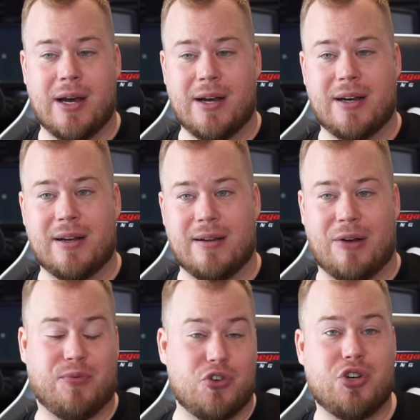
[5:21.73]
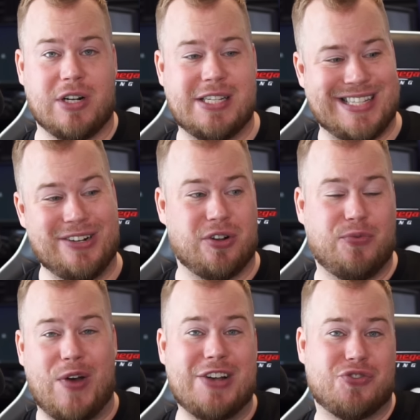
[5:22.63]
Unfortunately, still not
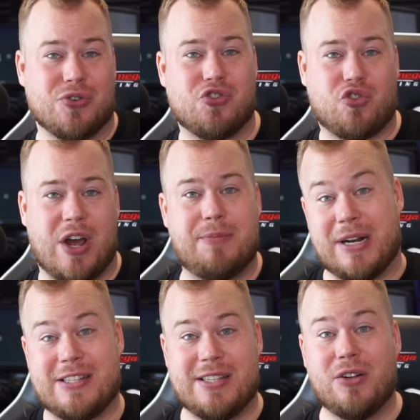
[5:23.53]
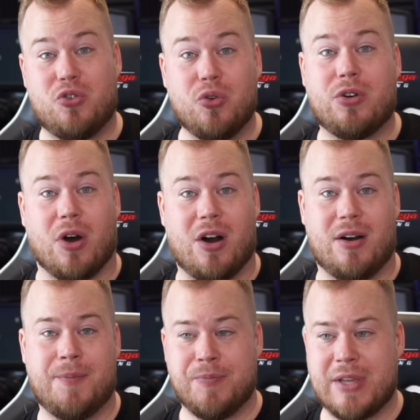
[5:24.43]
fast on a straight, but it's still a good
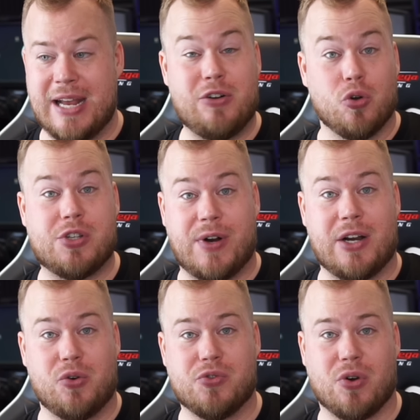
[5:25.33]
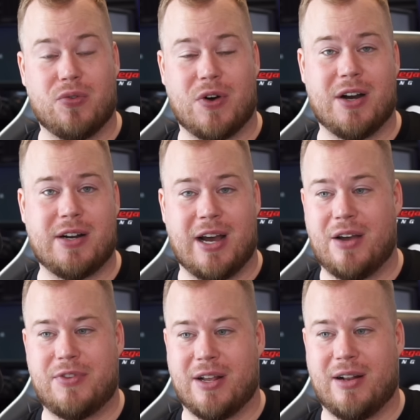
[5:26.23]
car, and it looks very good so far. I
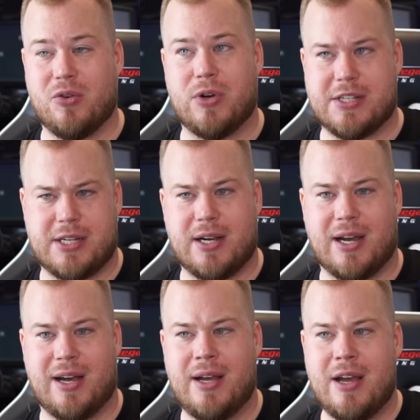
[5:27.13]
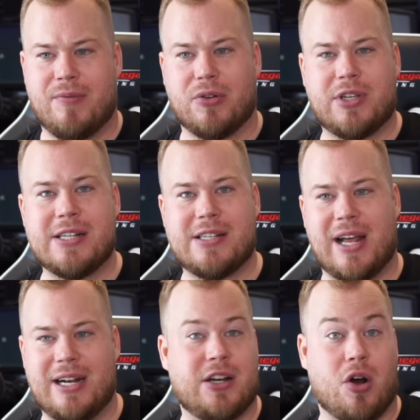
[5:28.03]
have done Laguna Seca, Watkins
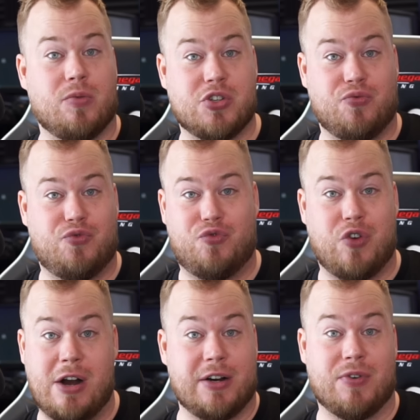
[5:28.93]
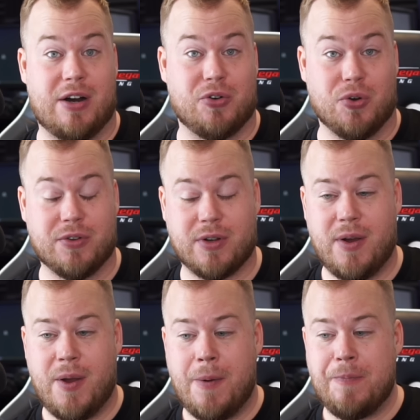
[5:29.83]
Glen. The car was very, very good.
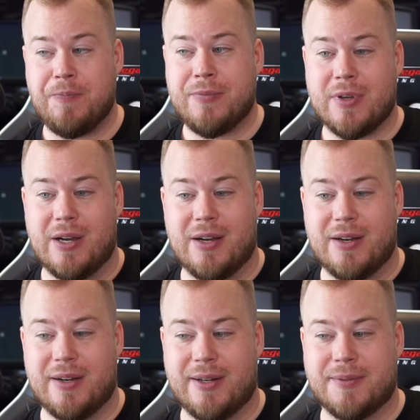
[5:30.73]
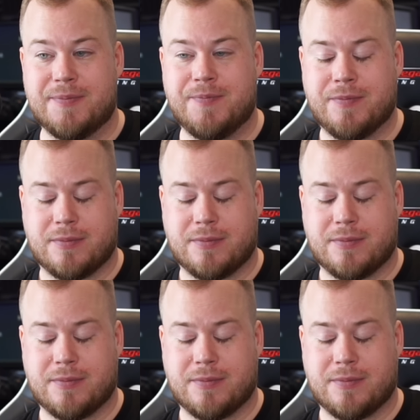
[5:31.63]
And